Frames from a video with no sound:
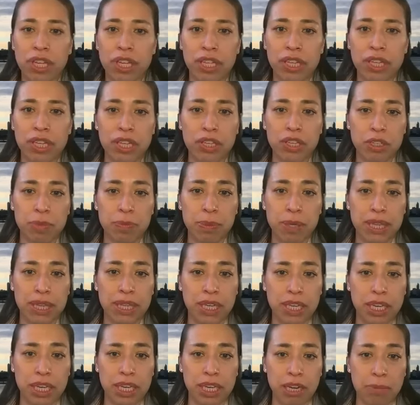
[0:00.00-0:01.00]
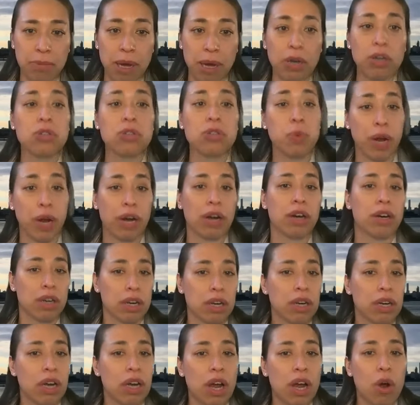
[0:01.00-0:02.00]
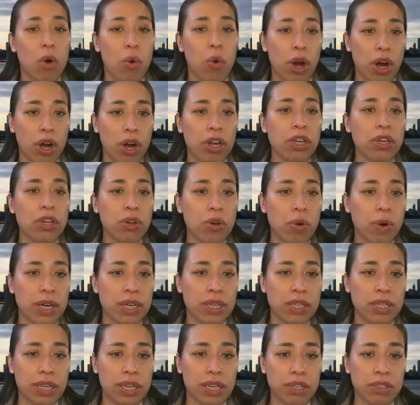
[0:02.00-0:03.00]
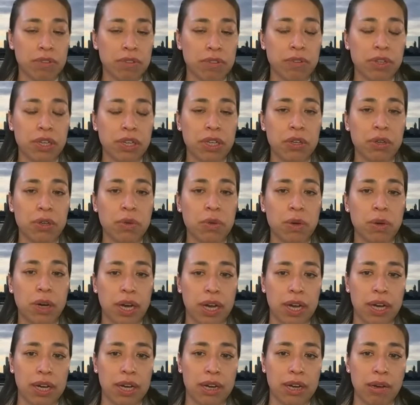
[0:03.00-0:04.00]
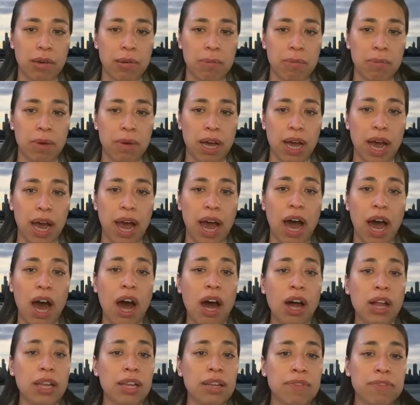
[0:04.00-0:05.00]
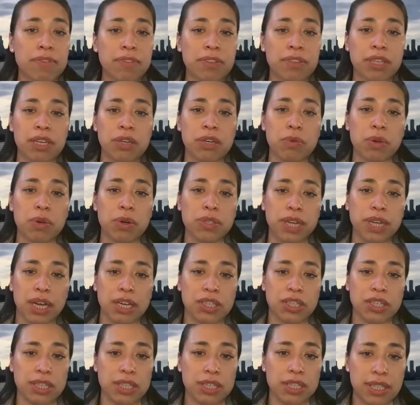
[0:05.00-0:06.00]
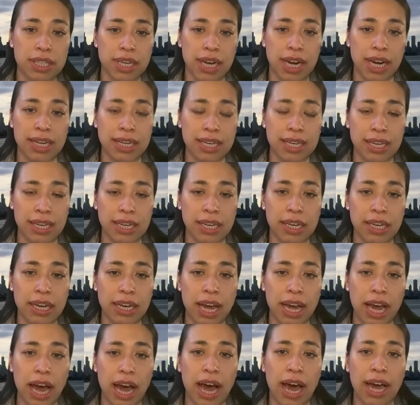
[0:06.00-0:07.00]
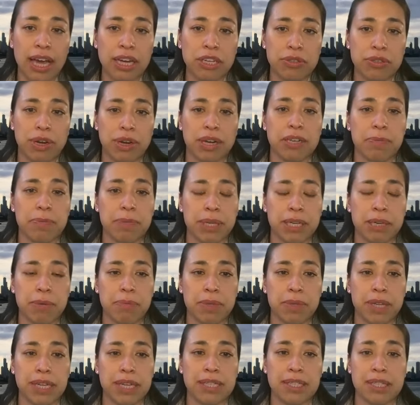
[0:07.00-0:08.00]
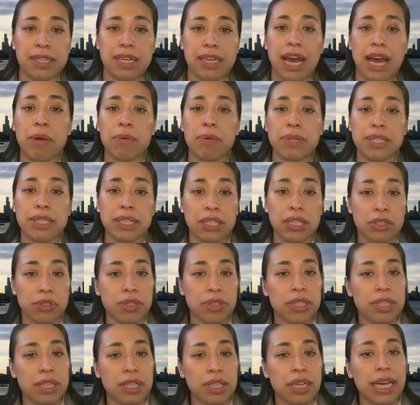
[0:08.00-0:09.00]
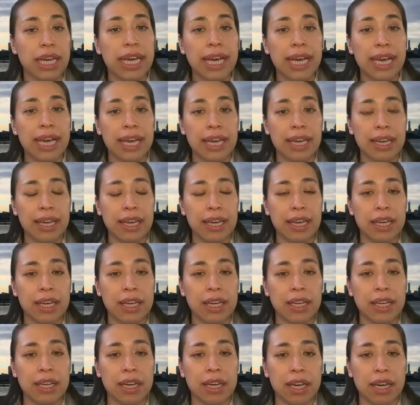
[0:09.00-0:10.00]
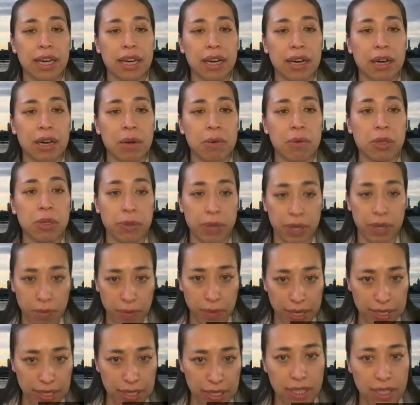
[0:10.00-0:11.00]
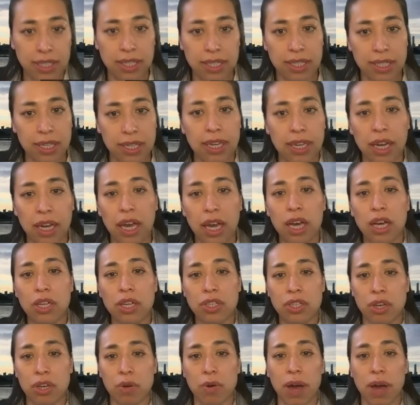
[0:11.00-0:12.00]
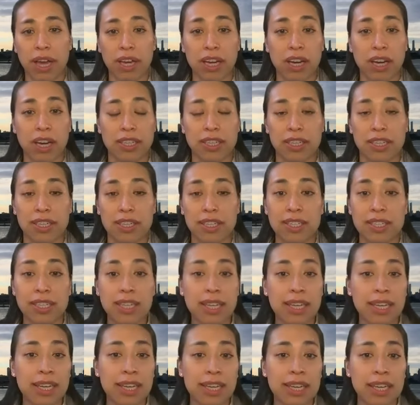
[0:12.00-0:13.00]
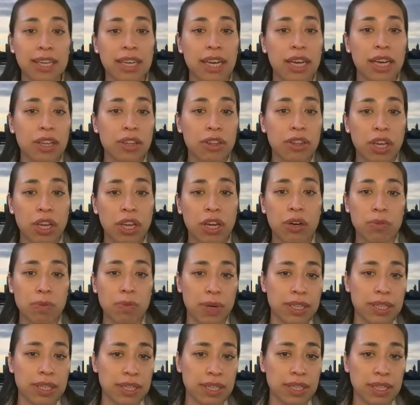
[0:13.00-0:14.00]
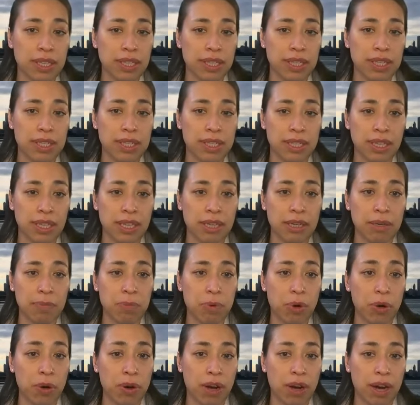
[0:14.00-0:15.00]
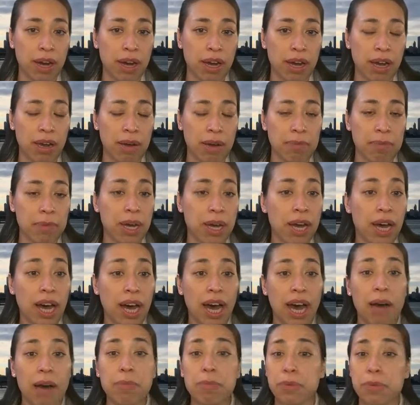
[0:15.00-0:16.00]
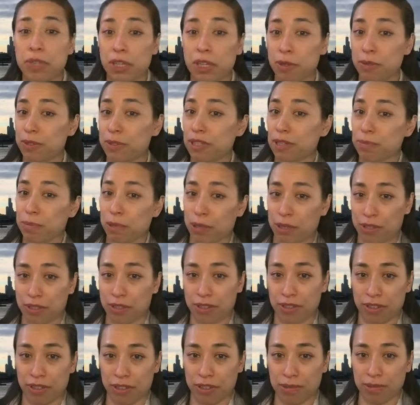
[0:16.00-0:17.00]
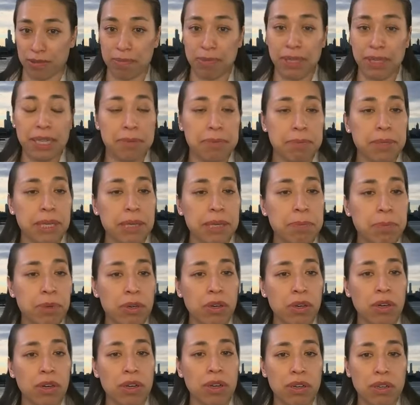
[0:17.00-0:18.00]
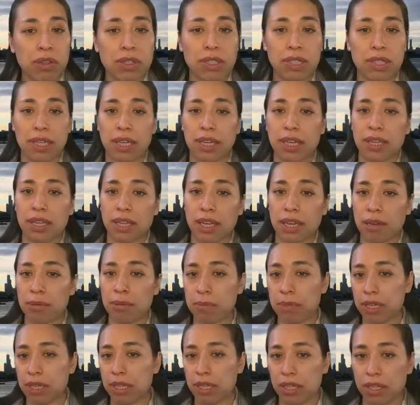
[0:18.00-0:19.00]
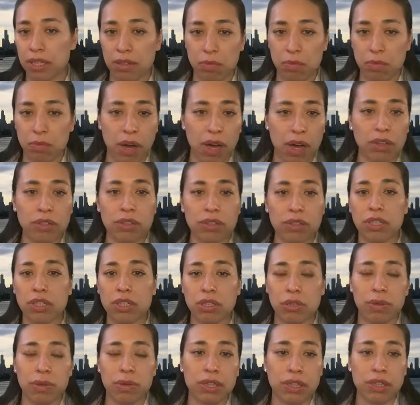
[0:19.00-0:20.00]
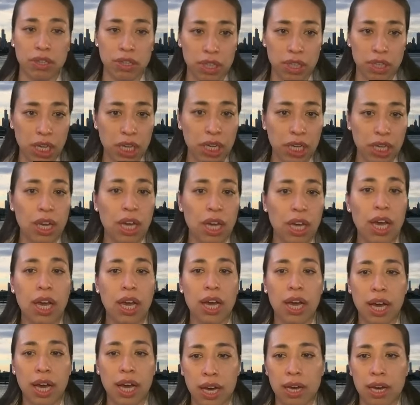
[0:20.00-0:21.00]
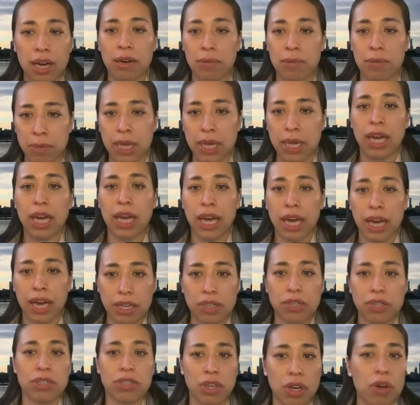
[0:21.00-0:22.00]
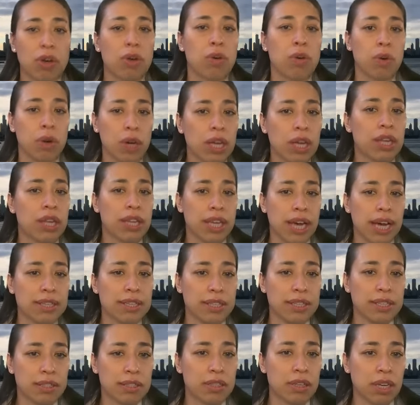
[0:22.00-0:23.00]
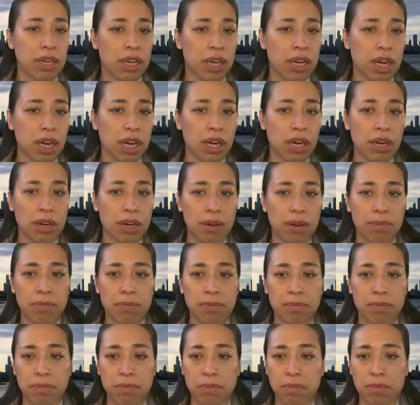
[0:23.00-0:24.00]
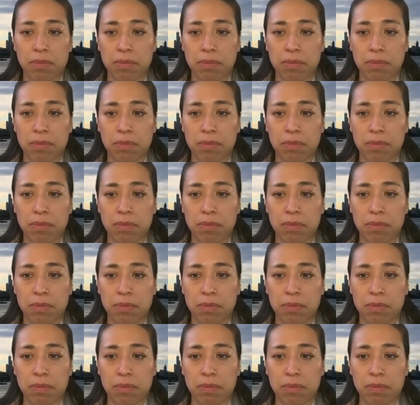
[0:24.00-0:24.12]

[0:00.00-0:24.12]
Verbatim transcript: thing that you should be thinking about is where where are you going to interview um, all of the rotations that i did i tried to pick a place that i was interested in uh, doing a residency so i got to see their residency program up close and personal, meet people, see them and while they're doing their thing. Um, and so that's, um,